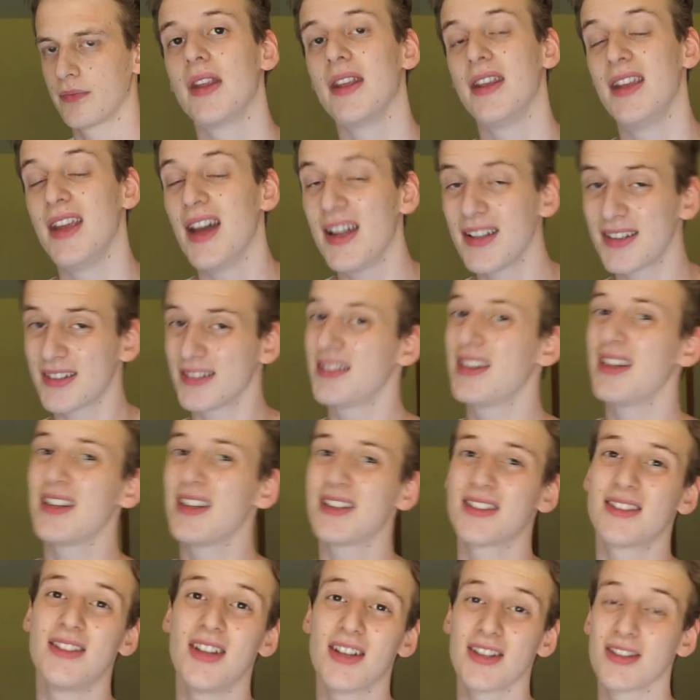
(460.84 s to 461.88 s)
Yet
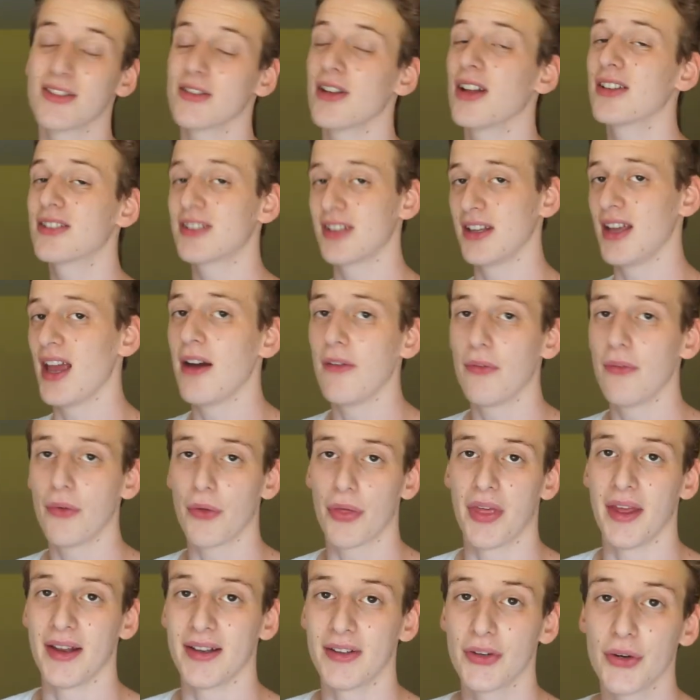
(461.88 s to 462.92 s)
this does not say
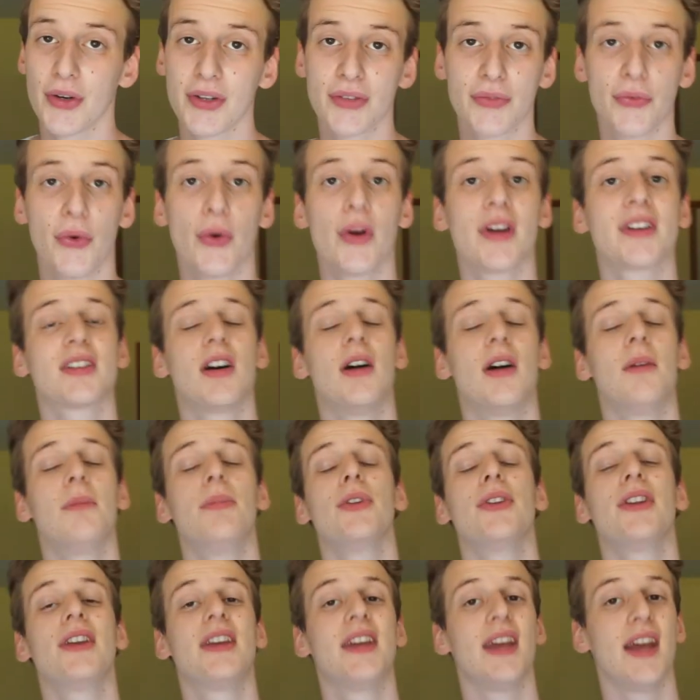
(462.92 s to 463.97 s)
everything. There is, for
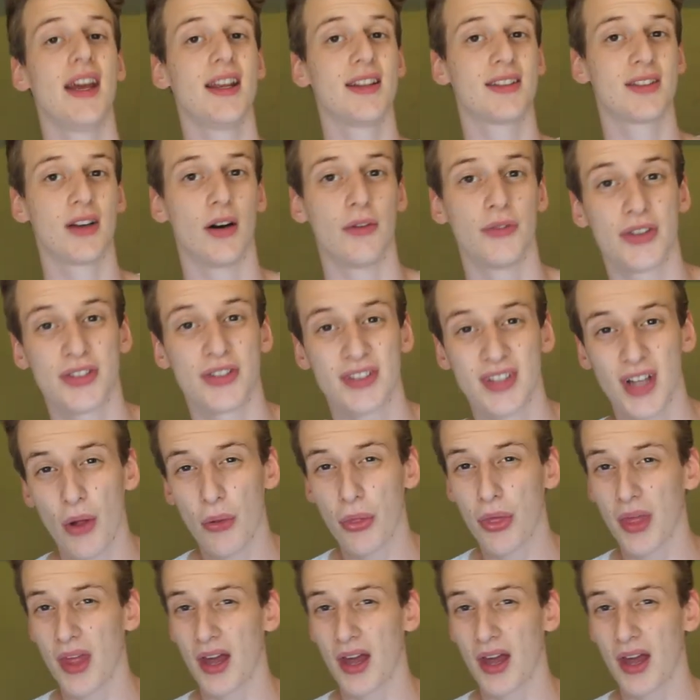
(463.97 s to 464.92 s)
example, the case of the South